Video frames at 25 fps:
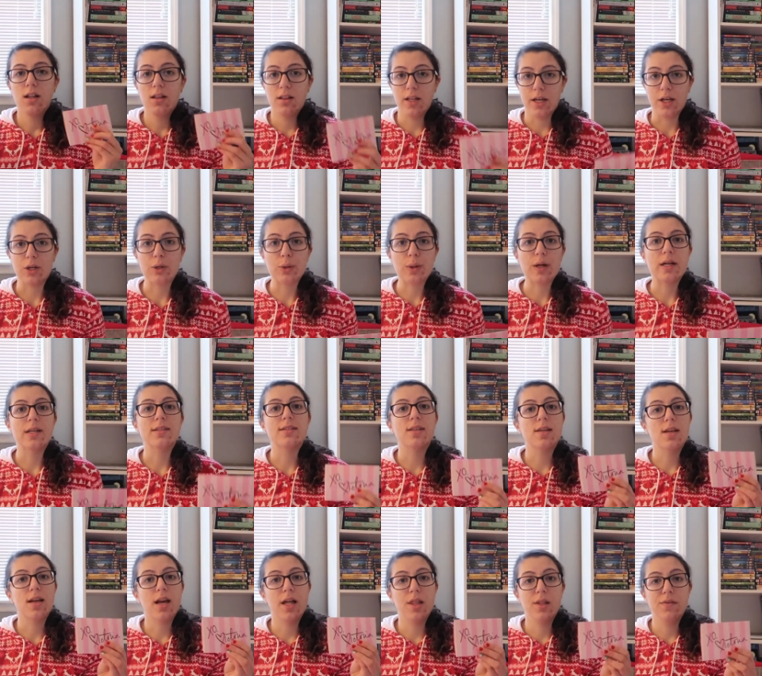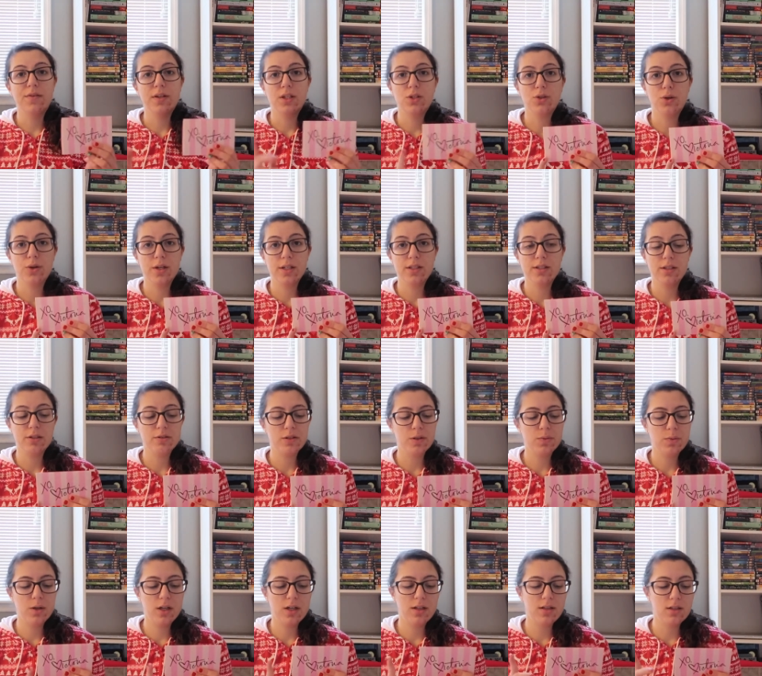like crazy and the victoria's secret
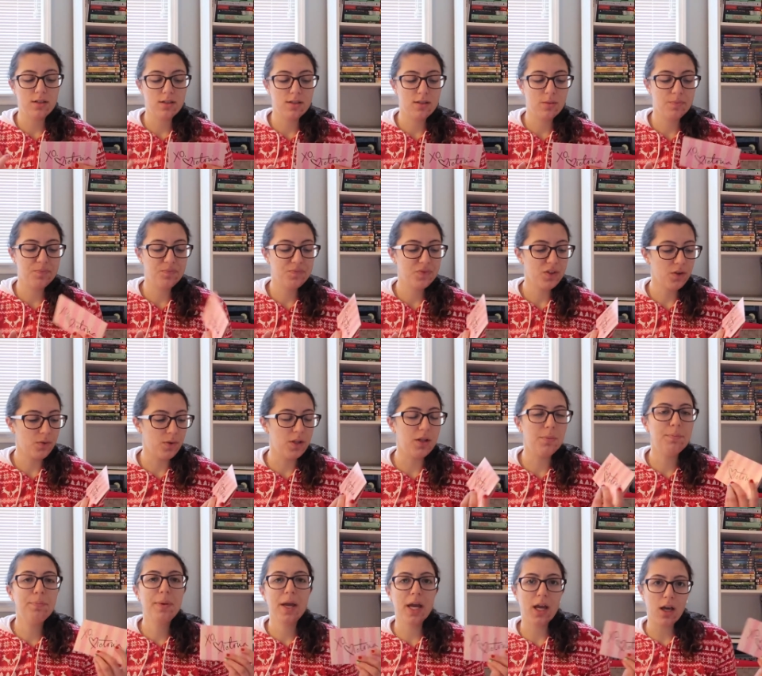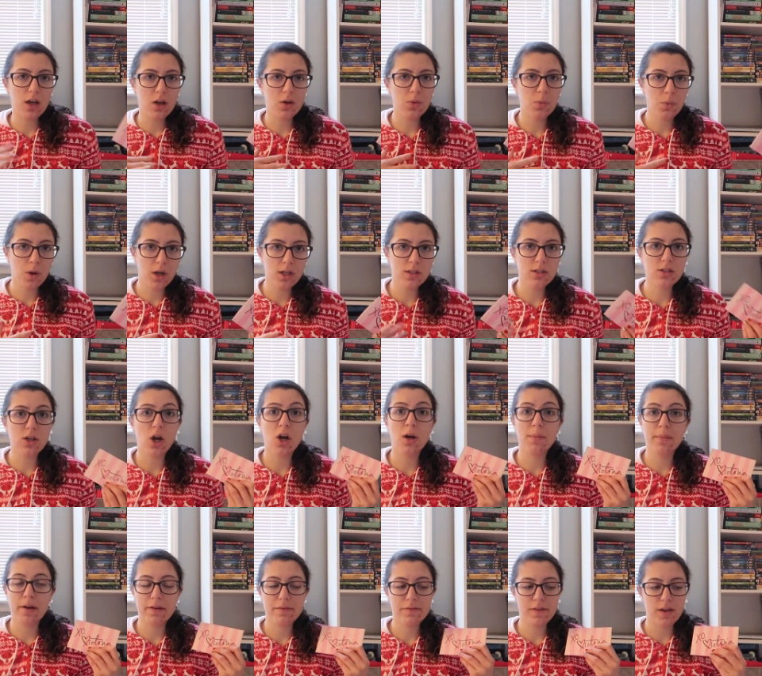ones well the pink ones are
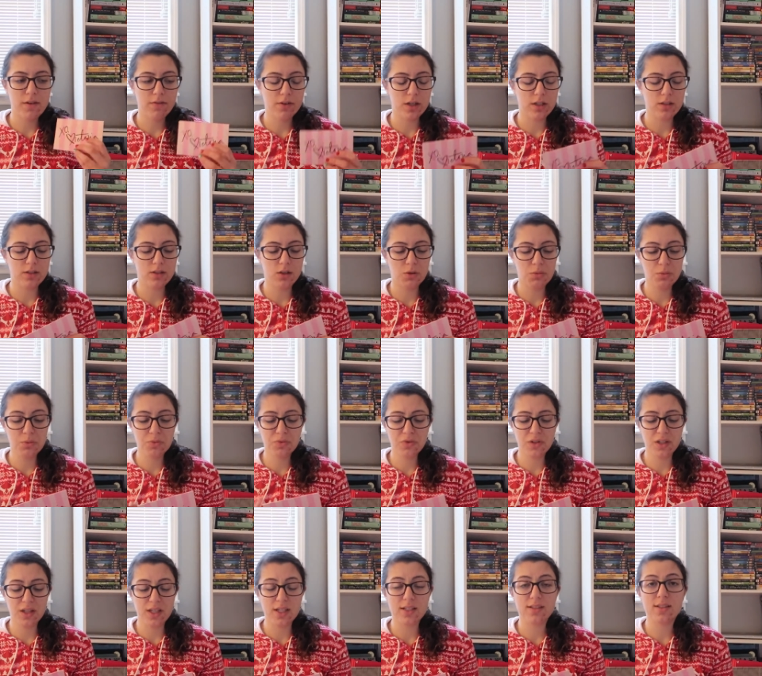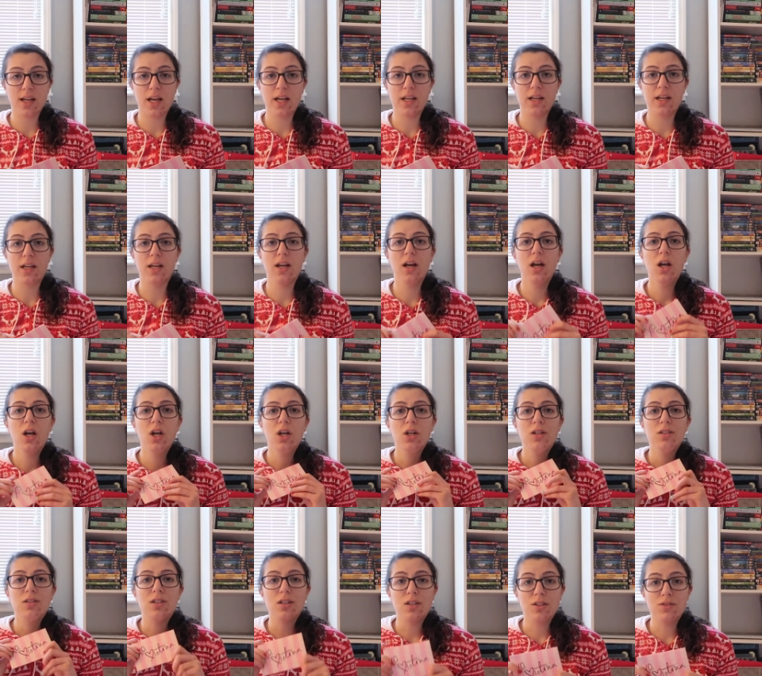my favorite so i'm really excited
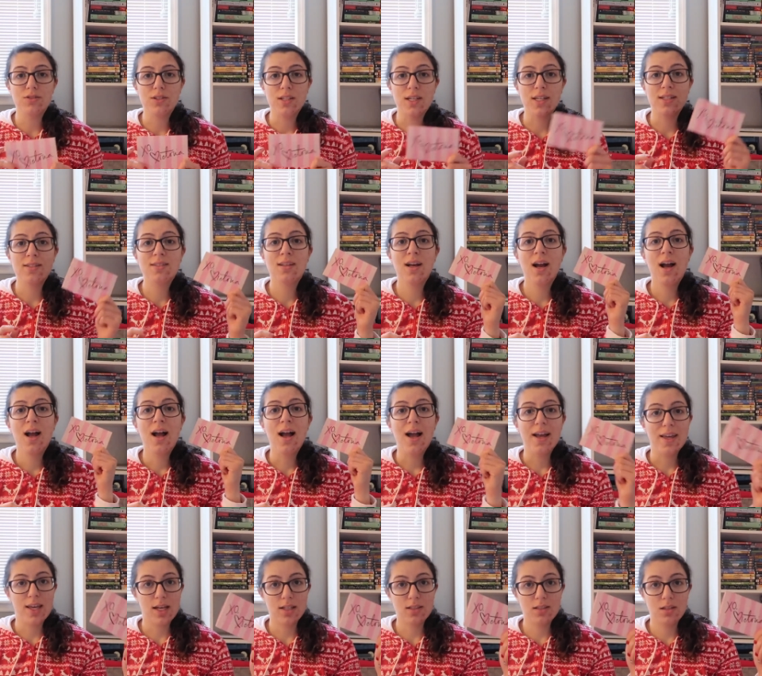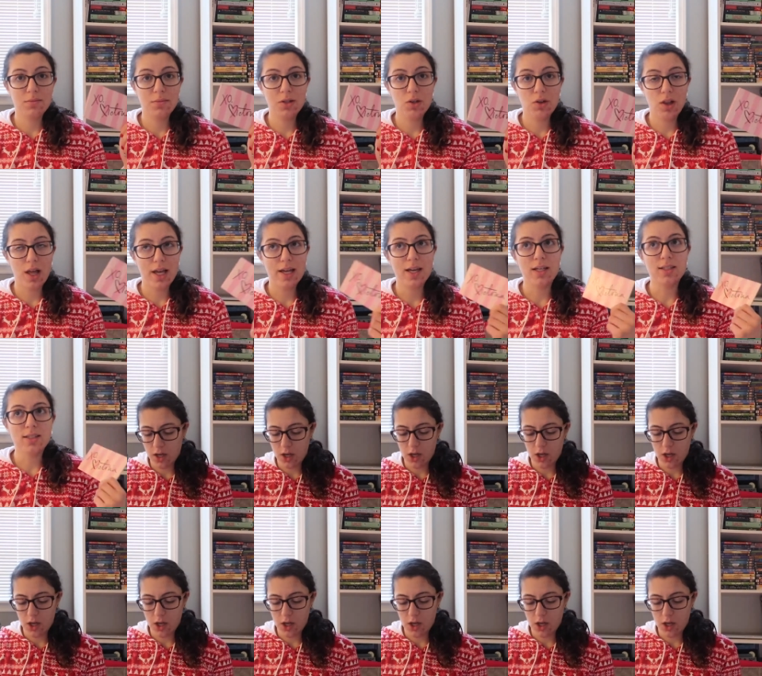to use this and get some new leggings.